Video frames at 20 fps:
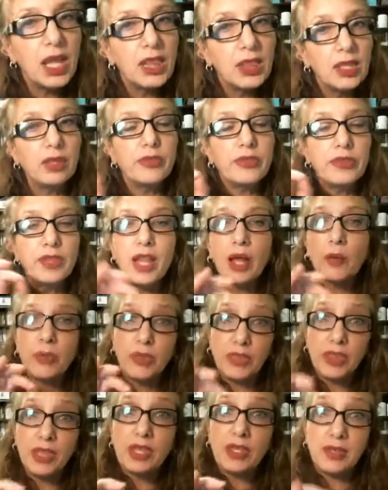They're now
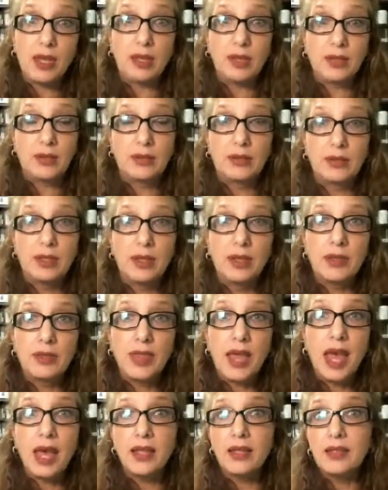thinking
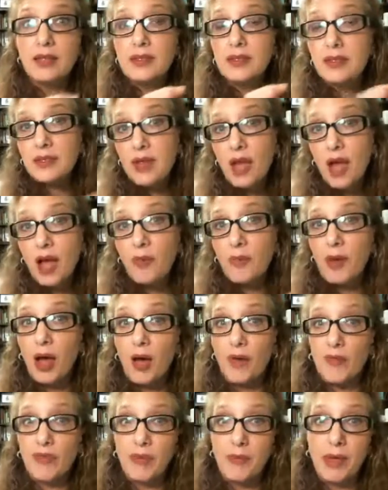that some
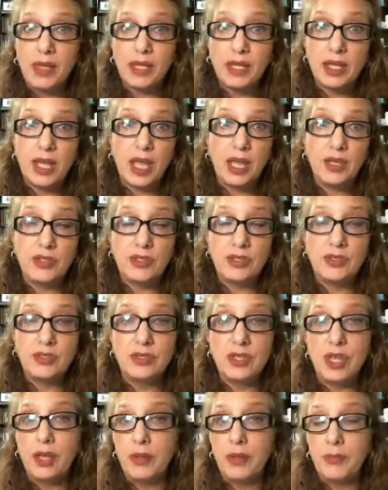of the medications
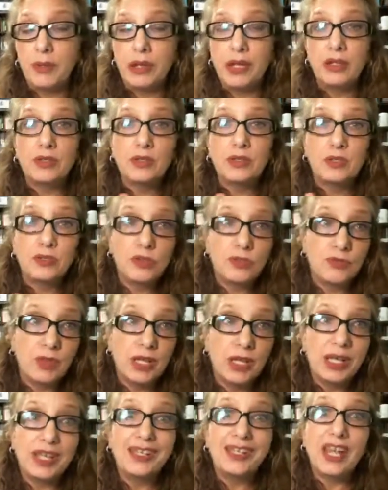that are being
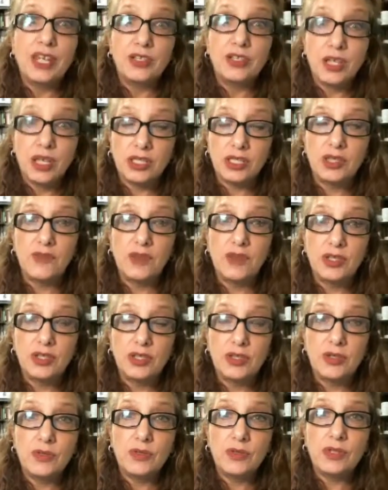treating digestive
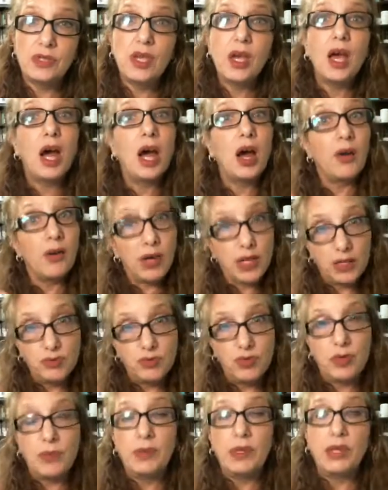issues are a
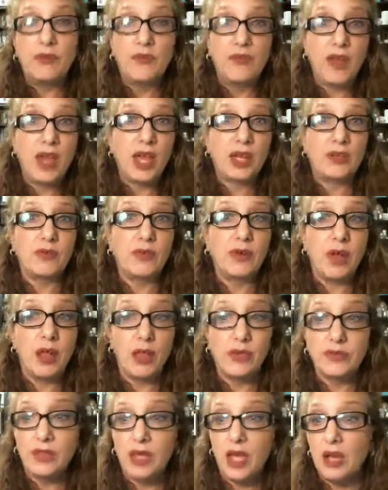contributing factor in
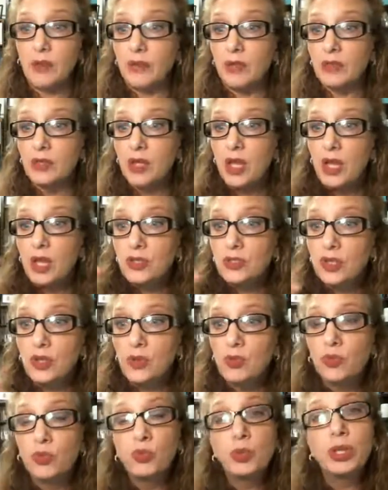Alzheimer's. So
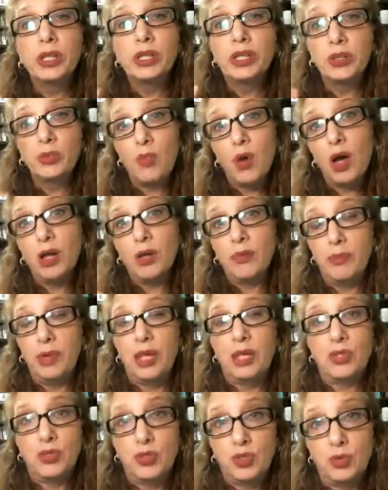you really want to
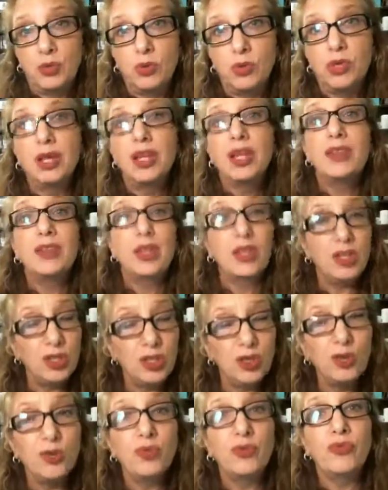make sure that
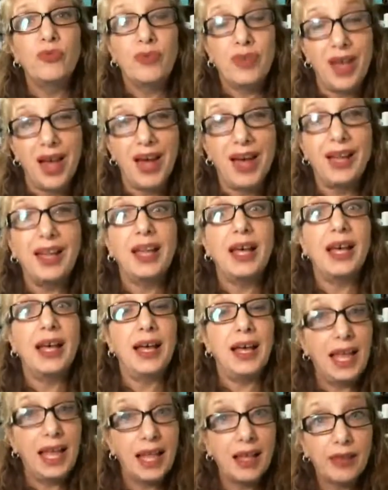you've got a
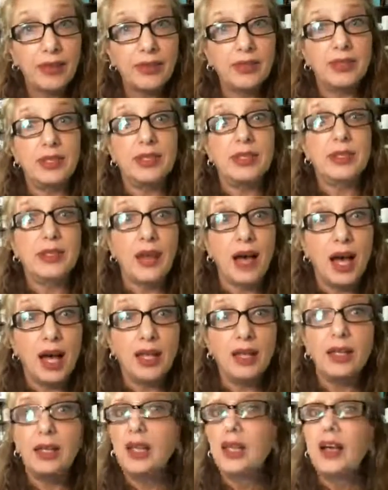healthy gut.
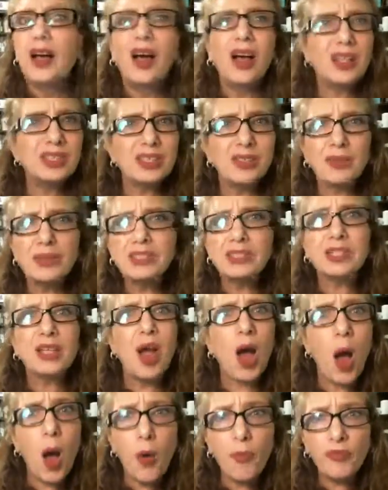Also, it's
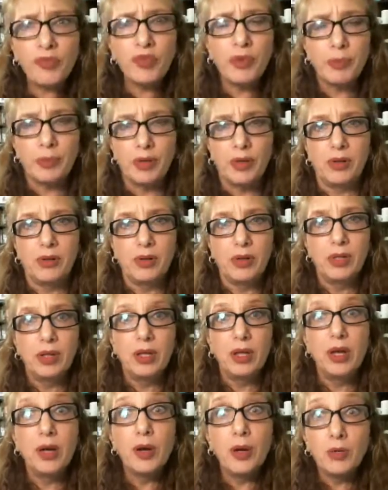comfortable,
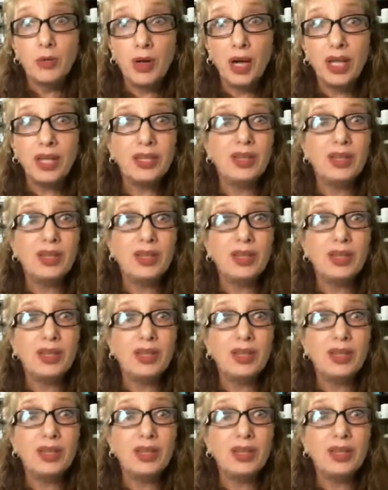right?